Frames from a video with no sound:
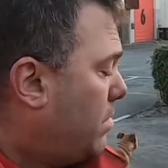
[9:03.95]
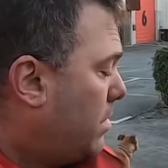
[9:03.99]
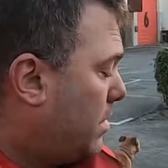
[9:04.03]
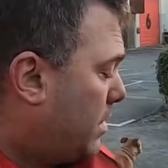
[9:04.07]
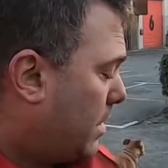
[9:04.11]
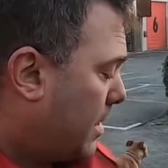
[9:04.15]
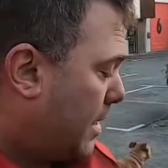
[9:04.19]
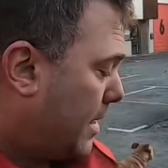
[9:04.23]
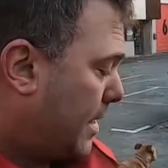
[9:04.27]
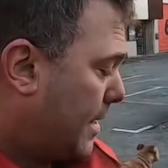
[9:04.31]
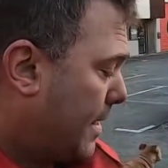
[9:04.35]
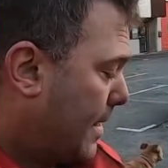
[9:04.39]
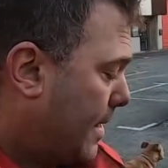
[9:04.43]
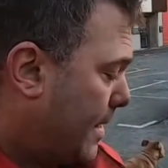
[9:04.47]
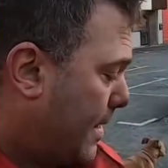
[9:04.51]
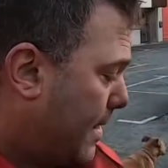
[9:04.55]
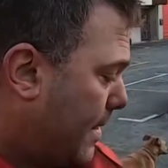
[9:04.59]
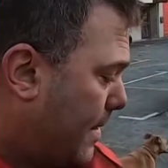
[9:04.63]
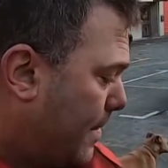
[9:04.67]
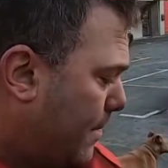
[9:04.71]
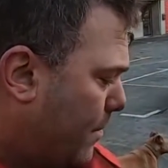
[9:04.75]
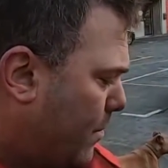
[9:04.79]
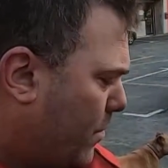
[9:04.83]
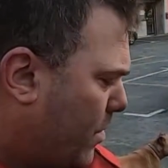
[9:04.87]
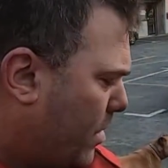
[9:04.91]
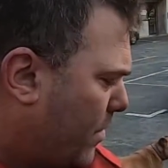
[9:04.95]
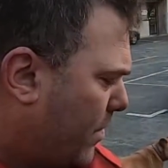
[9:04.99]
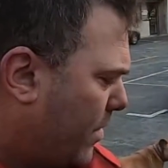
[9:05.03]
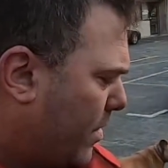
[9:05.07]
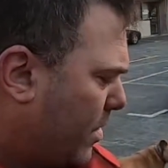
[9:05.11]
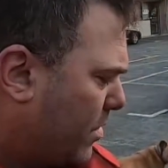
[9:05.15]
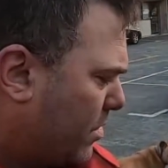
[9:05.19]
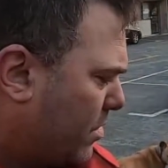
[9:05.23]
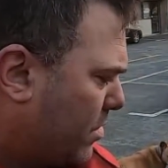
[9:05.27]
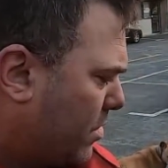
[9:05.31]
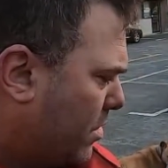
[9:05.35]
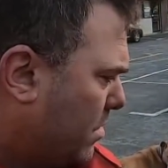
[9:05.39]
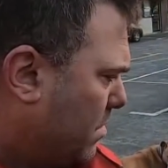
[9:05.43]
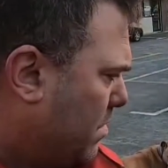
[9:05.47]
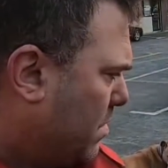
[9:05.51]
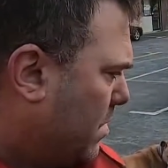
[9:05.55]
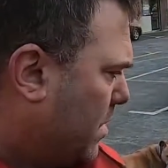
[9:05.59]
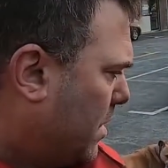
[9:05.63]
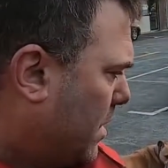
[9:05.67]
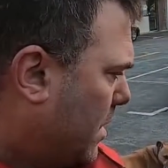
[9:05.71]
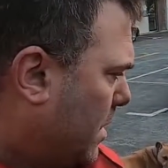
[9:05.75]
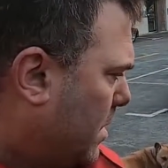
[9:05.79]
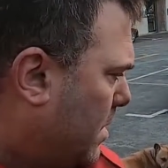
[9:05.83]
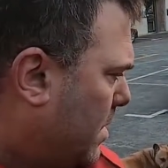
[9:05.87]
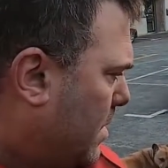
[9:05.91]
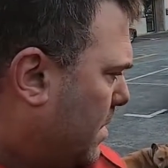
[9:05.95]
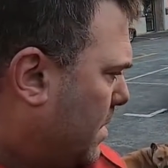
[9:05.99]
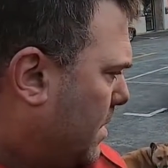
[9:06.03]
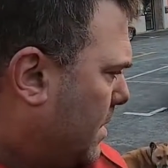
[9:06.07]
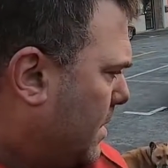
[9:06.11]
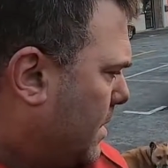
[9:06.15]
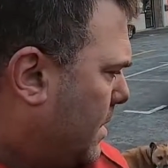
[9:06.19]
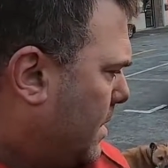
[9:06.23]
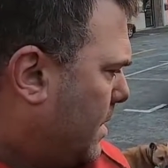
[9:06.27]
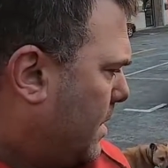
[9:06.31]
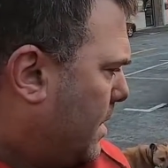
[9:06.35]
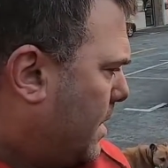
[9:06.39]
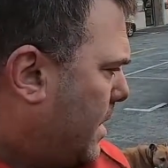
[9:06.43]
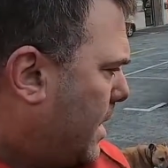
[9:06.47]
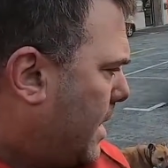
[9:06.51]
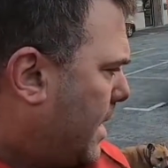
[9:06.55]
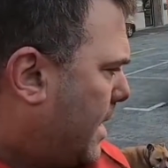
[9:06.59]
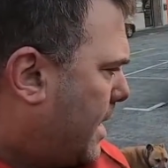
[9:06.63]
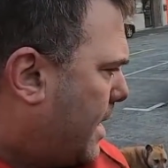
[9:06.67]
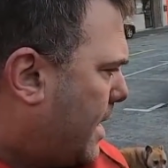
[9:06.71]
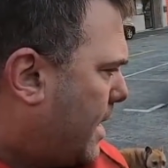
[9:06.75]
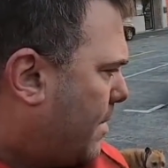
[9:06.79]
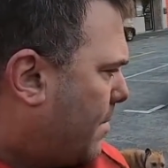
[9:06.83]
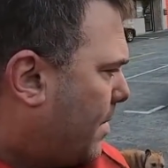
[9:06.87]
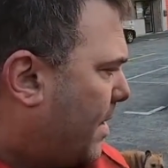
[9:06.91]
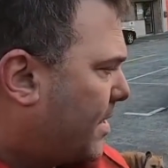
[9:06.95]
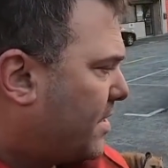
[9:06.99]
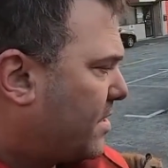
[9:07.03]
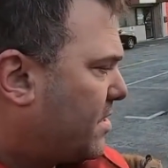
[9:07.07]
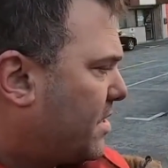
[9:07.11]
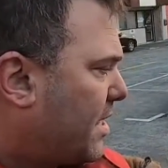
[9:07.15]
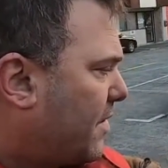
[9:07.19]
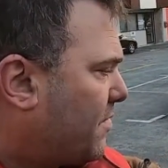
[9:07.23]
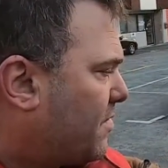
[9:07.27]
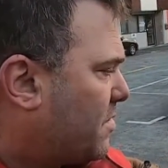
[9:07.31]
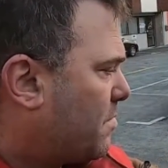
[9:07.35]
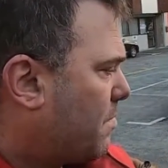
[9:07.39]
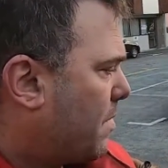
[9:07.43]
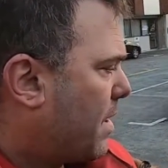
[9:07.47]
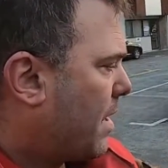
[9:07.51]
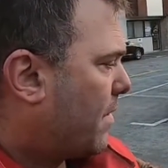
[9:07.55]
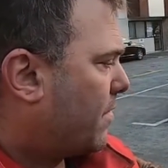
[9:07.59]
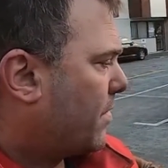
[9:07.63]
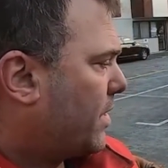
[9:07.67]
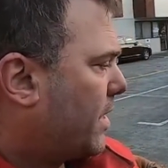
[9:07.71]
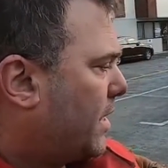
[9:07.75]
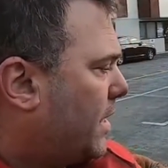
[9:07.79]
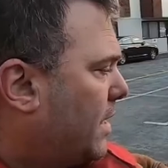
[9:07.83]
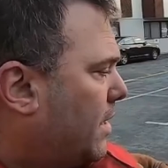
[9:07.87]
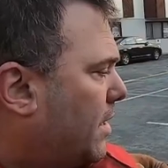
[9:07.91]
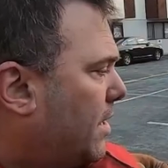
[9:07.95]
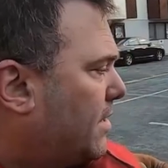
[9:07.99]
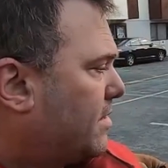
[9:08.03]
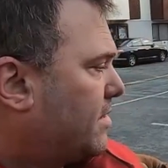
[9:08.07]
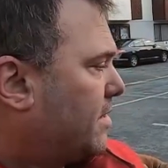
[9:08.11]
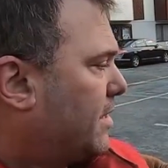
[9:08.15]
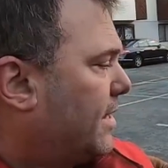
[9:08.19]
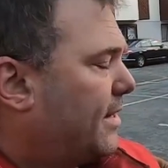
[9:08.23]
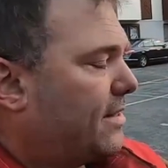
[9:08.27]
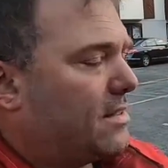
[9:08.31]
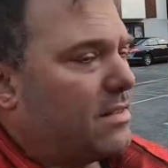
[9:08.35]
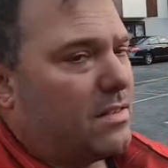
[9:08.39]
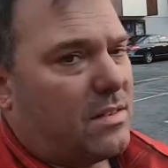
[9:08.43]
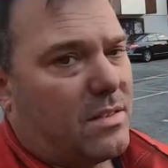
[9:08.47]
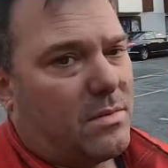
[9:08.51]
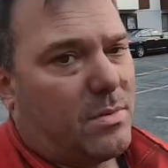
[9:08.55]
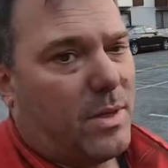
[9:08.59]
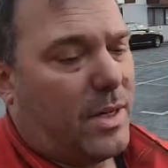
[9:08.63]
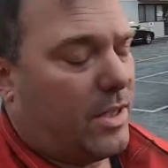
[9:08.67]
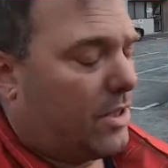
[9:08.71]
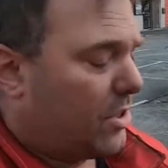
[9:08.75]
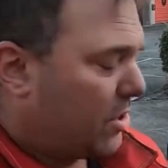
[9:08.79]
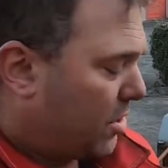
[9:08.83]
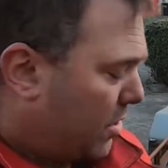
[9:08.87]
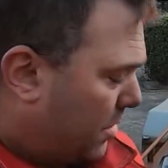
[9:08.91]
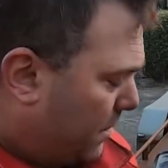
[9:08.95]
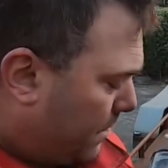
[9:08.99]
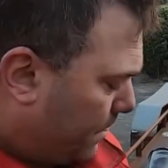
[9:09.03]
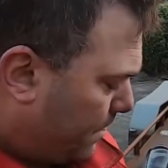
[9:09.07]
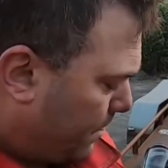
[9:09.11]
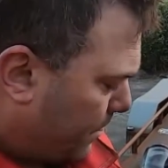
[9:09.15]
What have I got to do on it? I just have to mount the isolation switch.